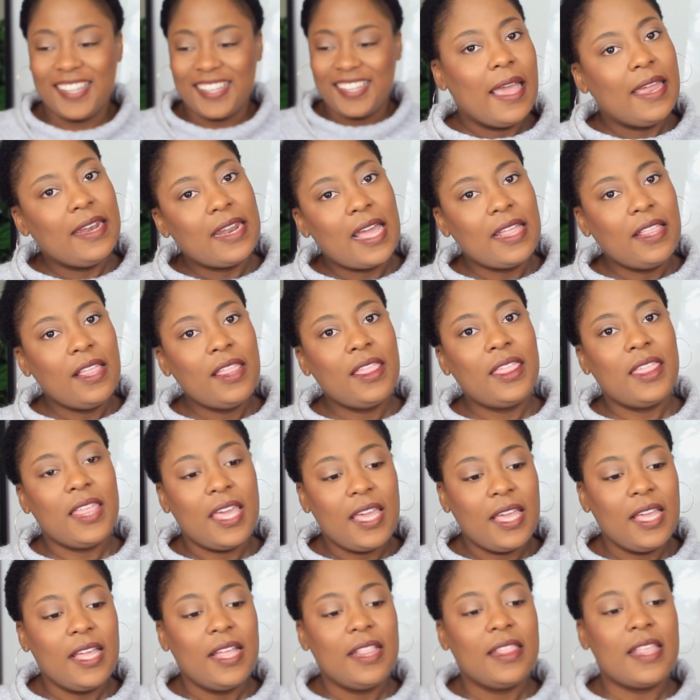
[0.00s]
Another
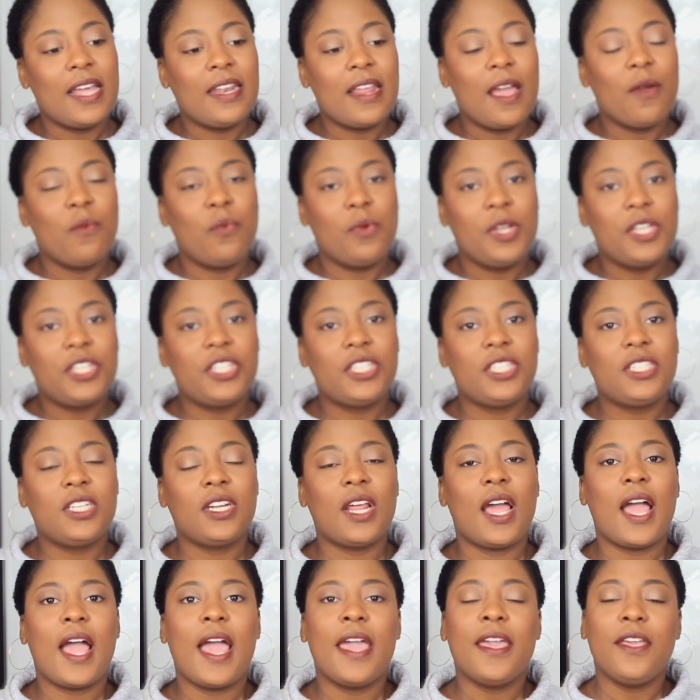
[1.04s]
thing that I wish
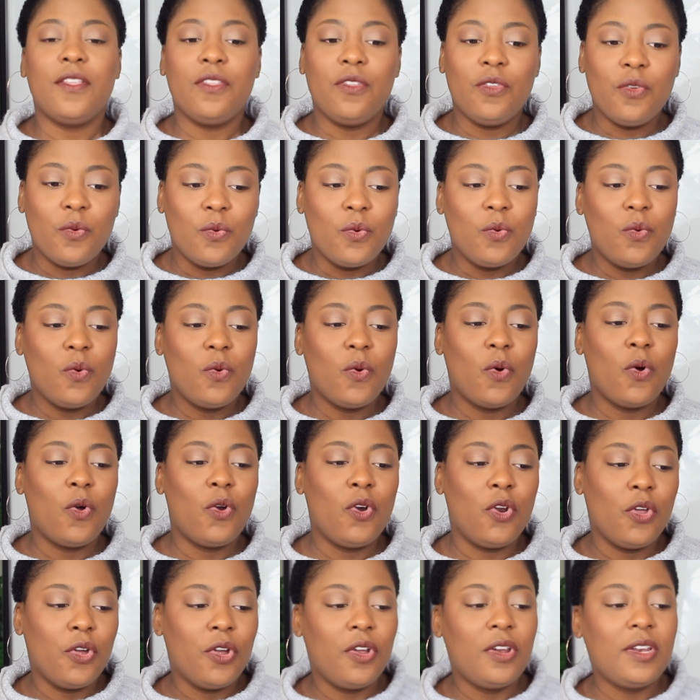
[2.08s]
I knew
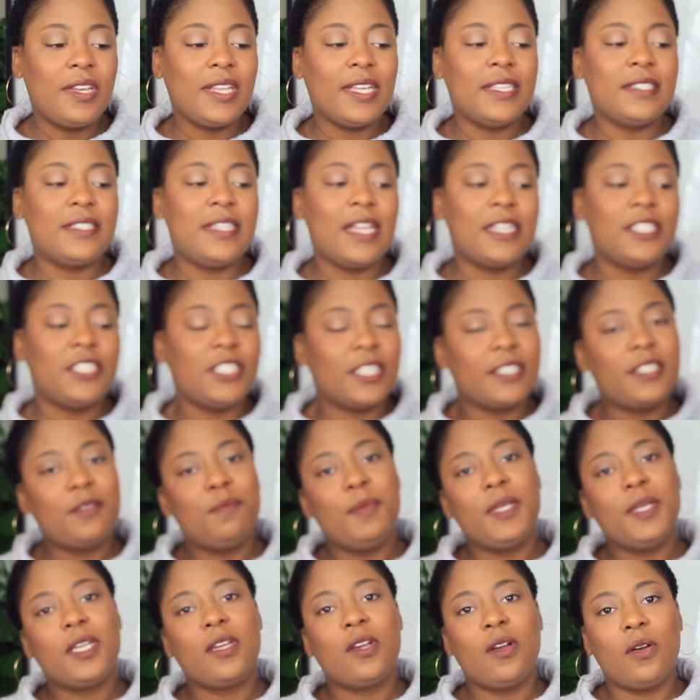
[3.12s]
or learned is that just
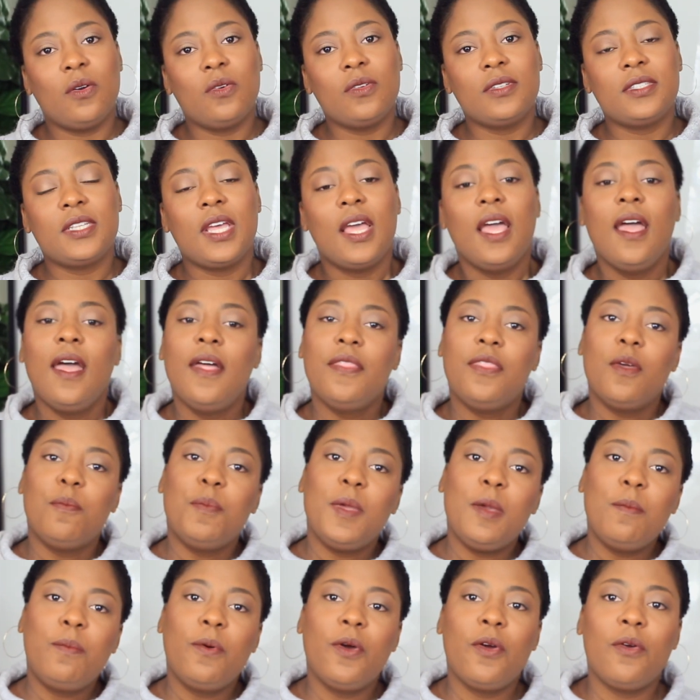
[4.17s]
because the
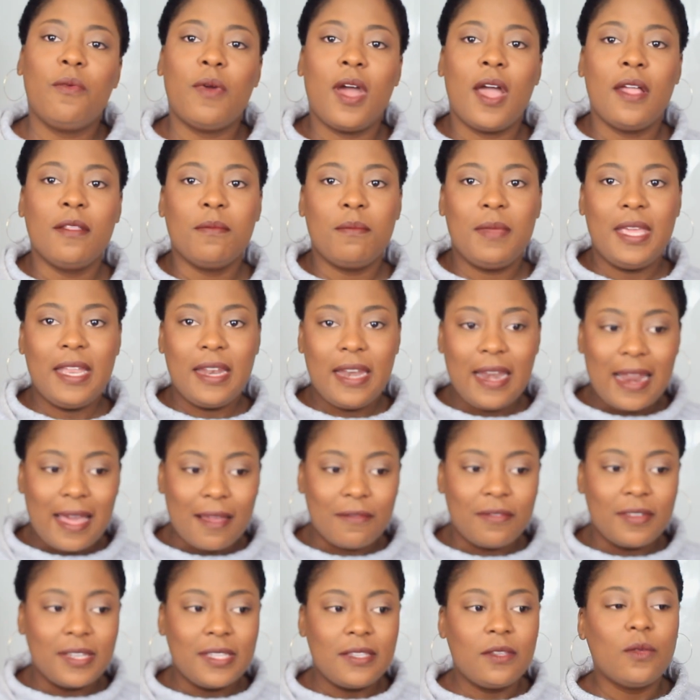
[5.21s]
people around me
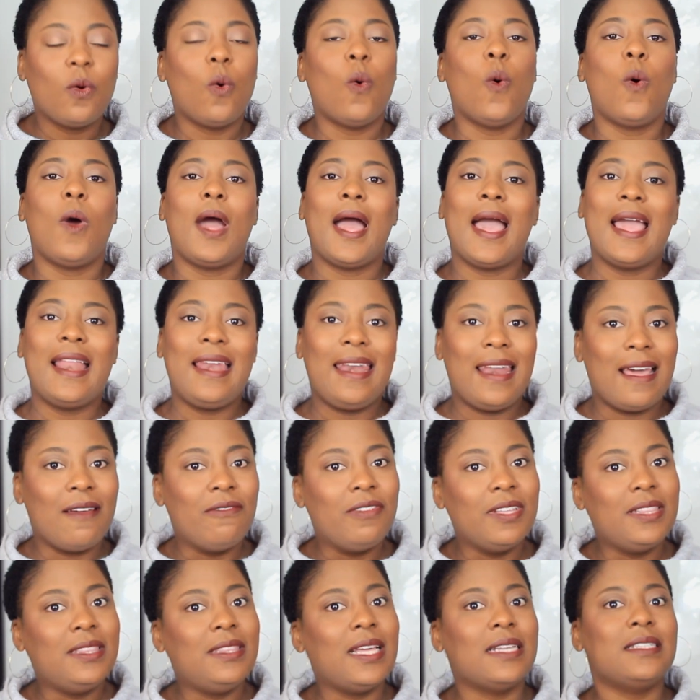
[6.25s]
love it or I love
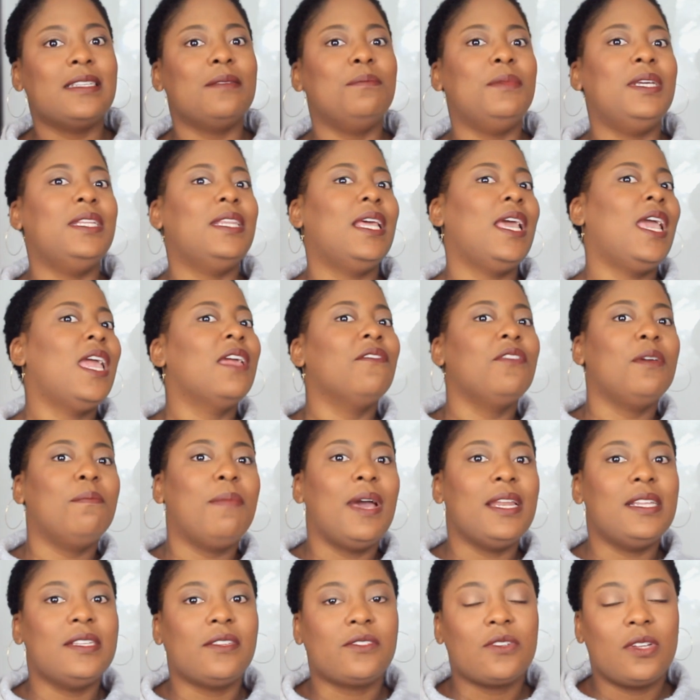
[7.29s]
it doesn't mean
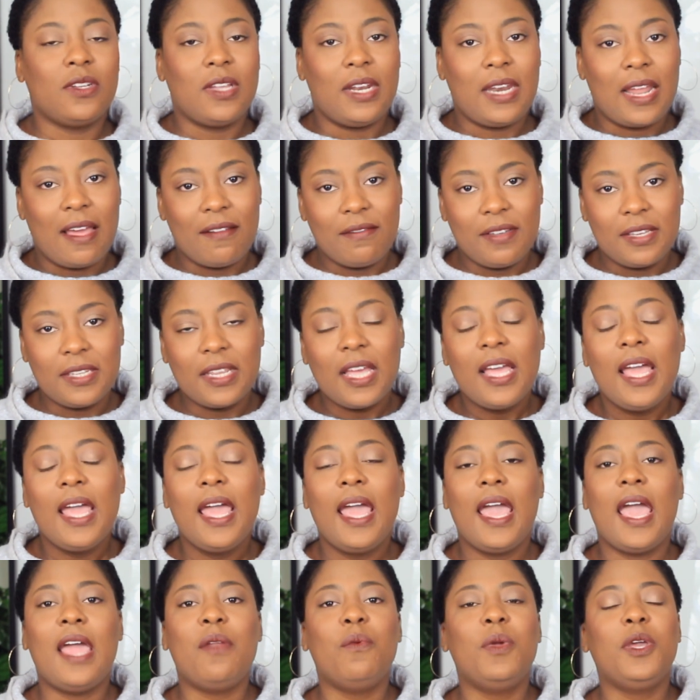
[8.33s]
everybody's gonna love it.
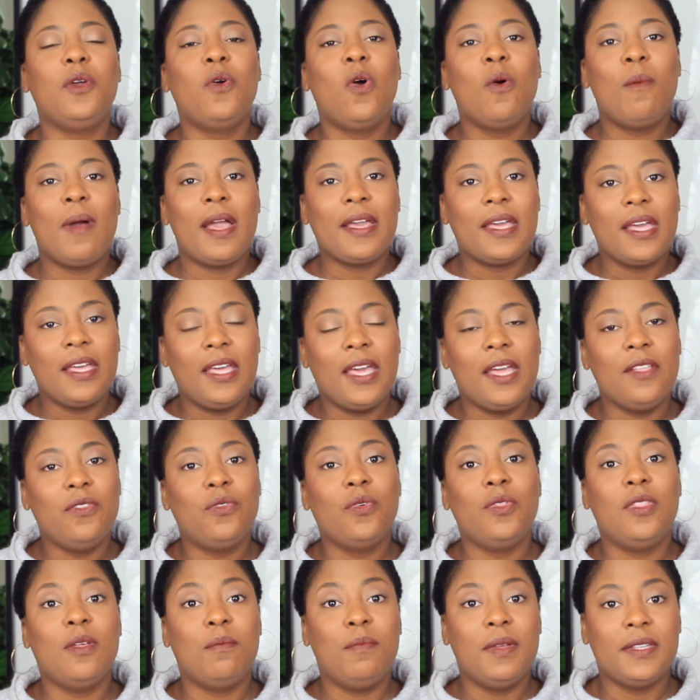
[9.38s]
And we go back again to
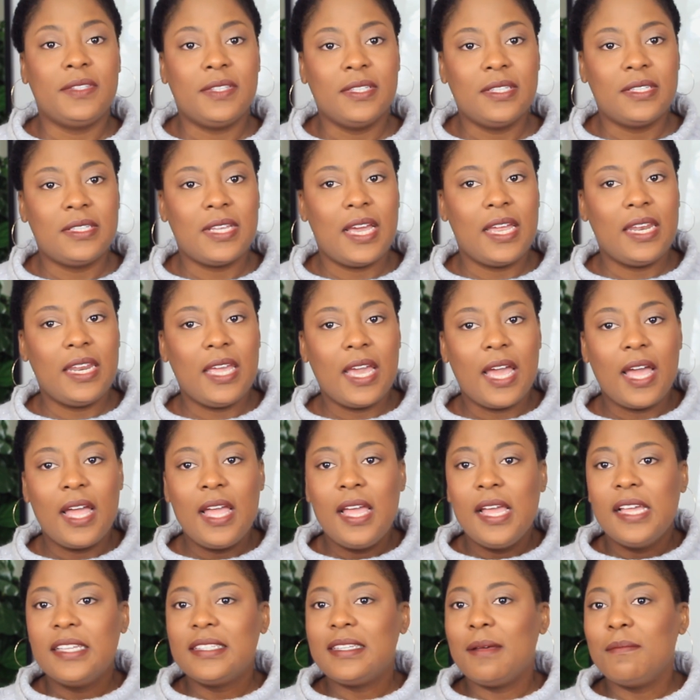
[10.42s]
the business idea.
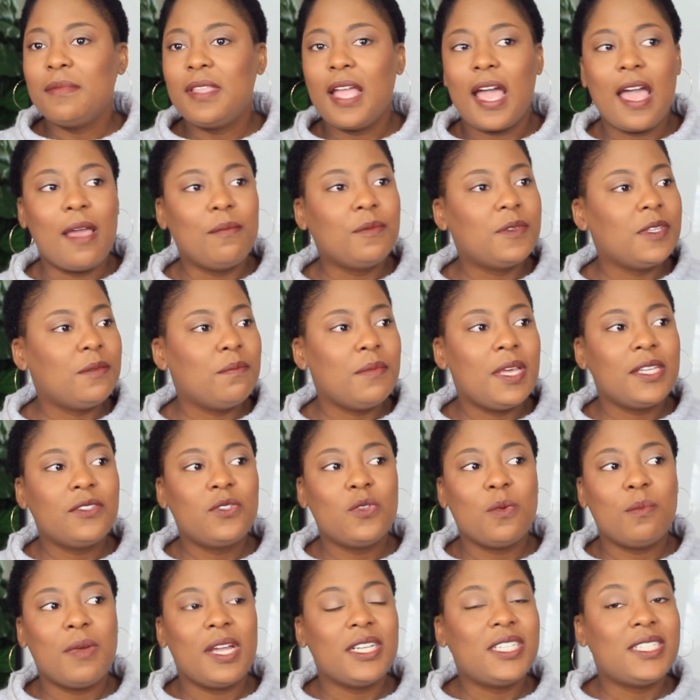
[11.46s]
Sometimes it makes
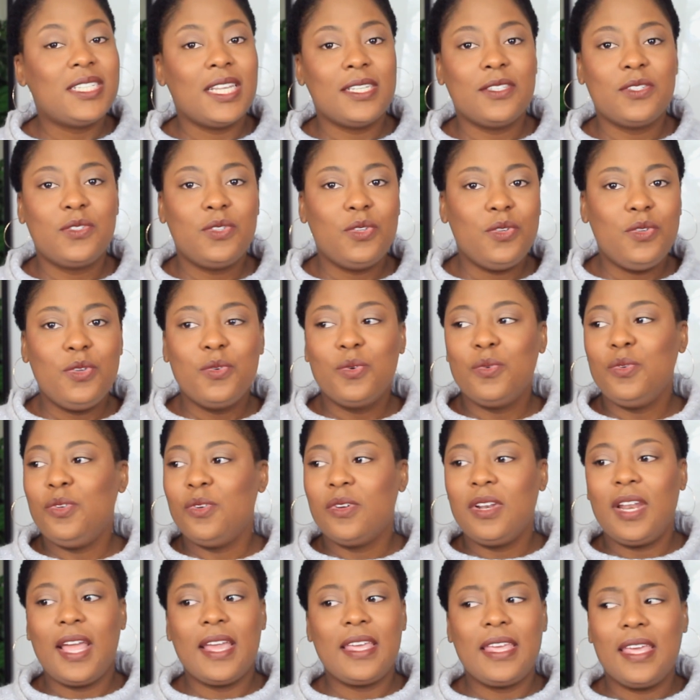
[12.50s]
so much sense to you.
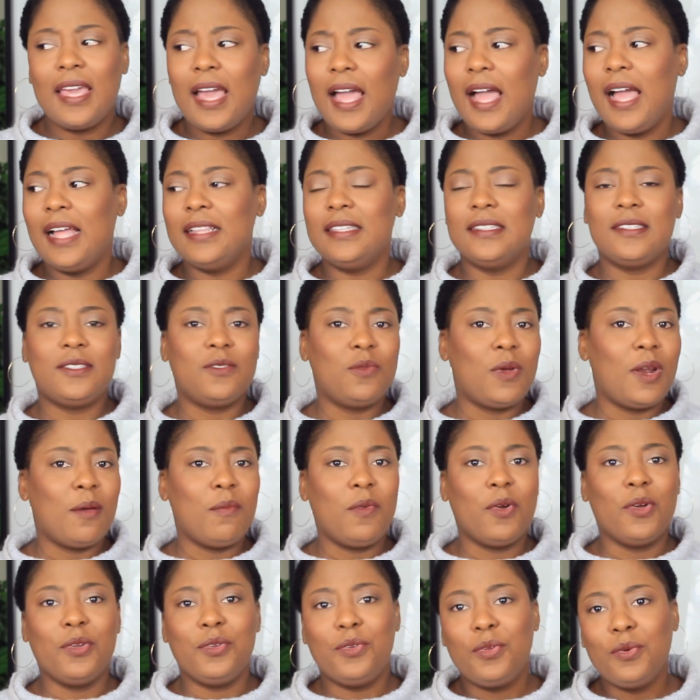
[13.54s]
You're like, yeah, this is what I'm
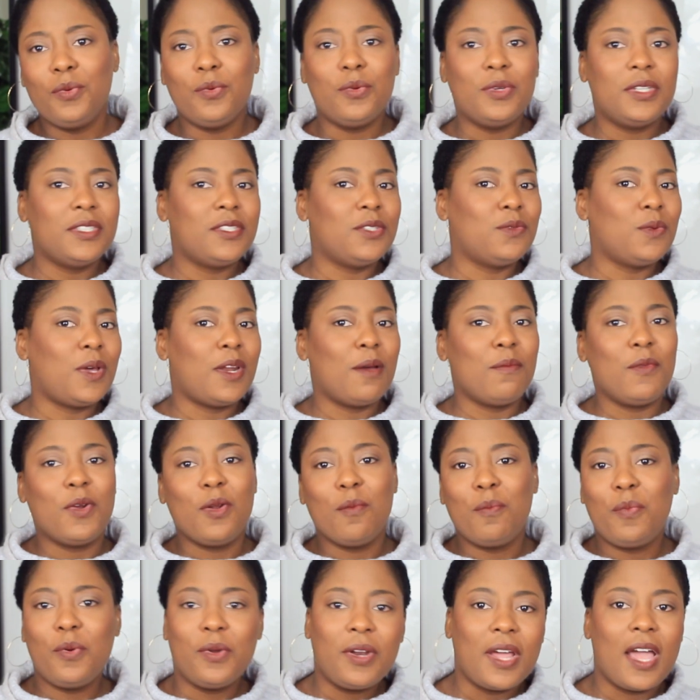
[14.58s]
gonna do. This is what I'm gonna
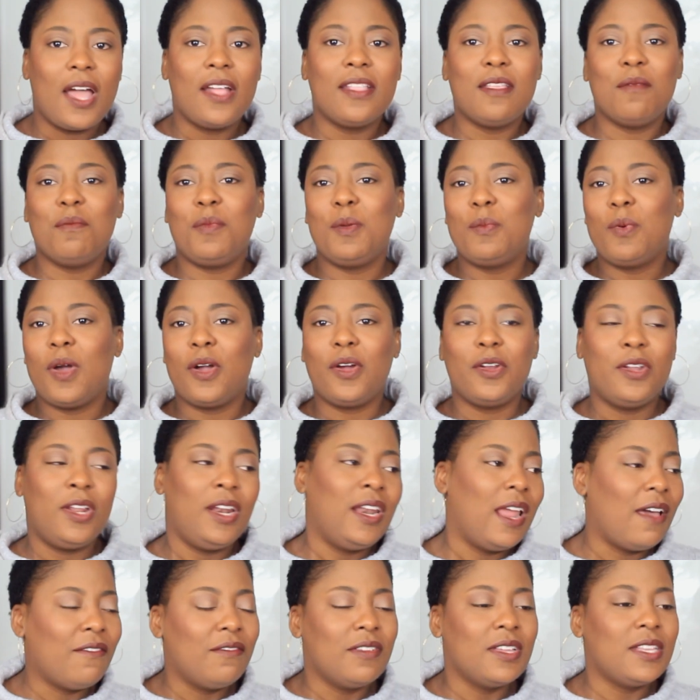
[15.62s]
put out, and people are gonna
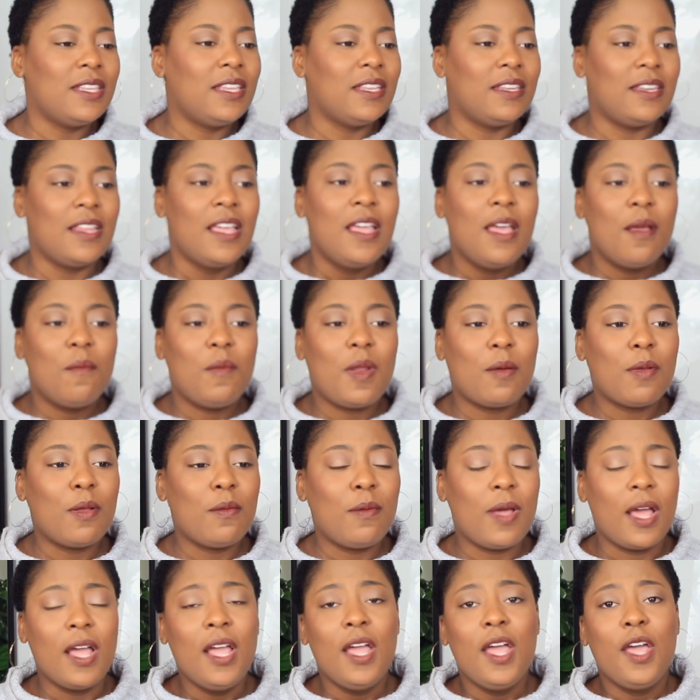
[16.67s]
love it, and blah, blah,
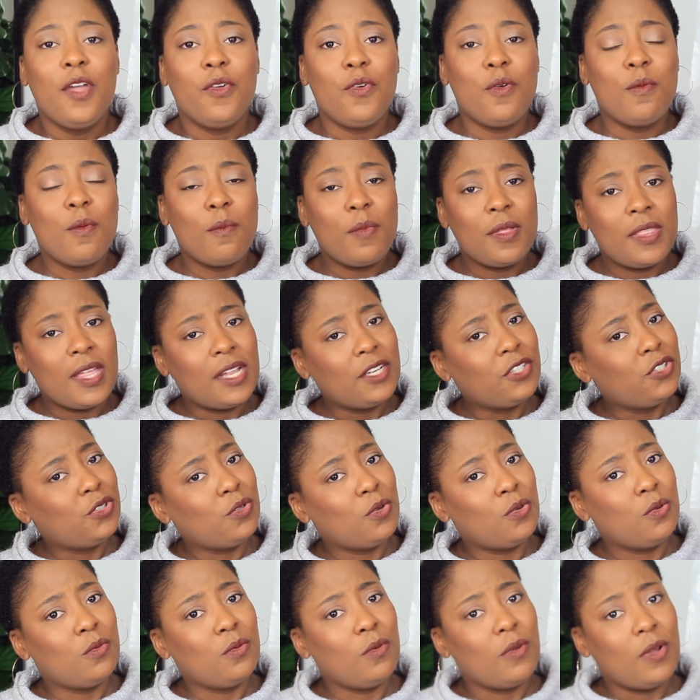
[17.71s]
blah. Remember that
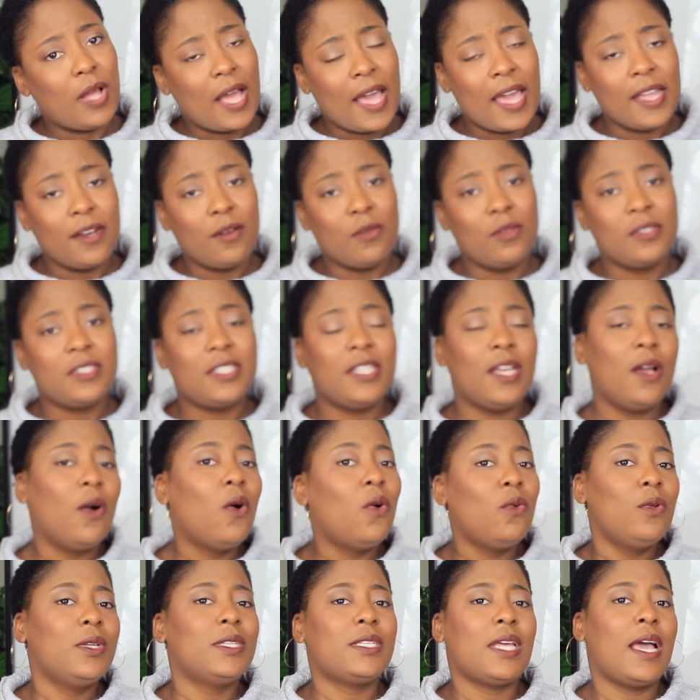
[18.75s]
show, Idols? They
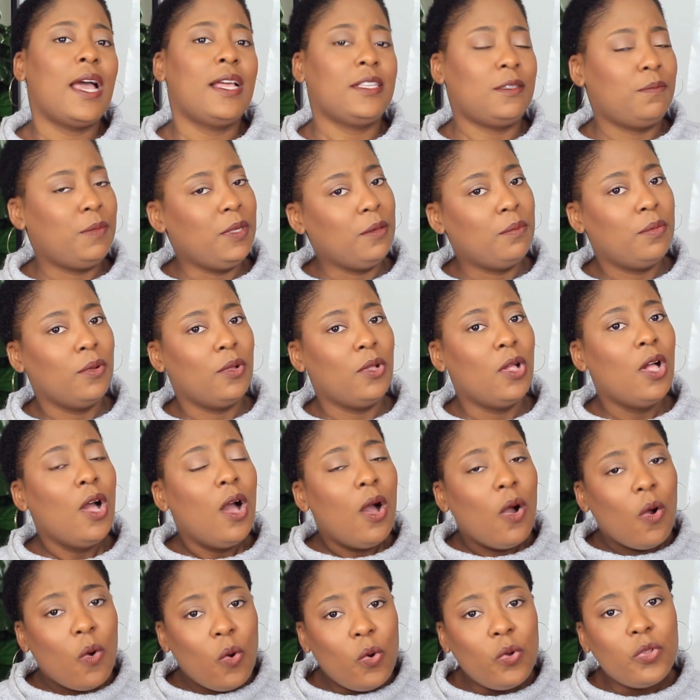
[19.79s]
always ask people,
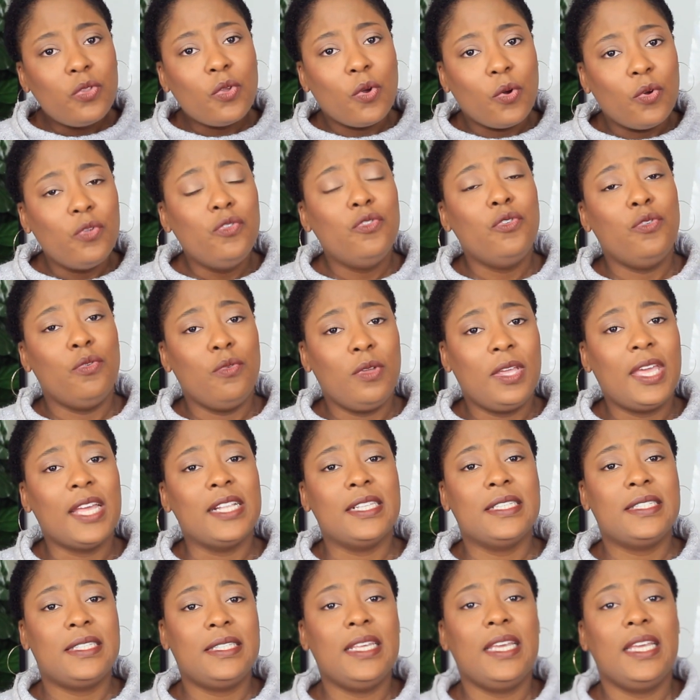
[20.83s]
who told you you
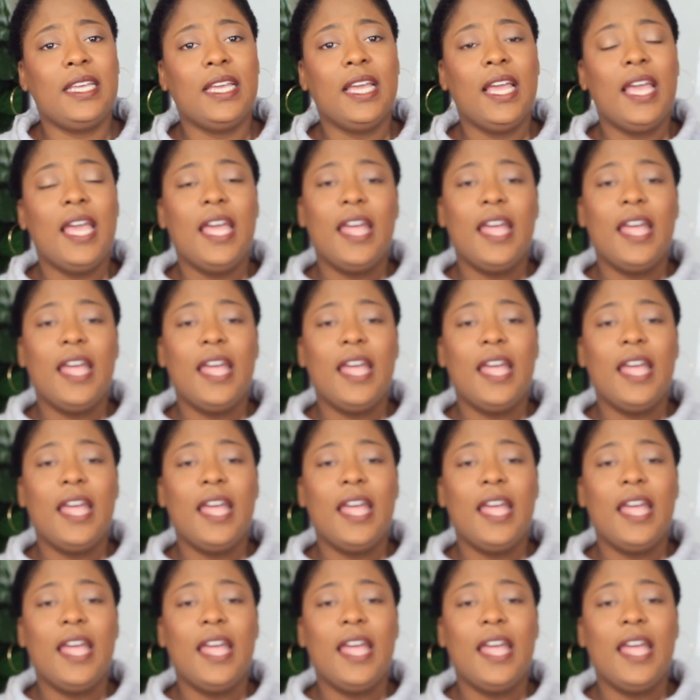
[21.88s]
can sing?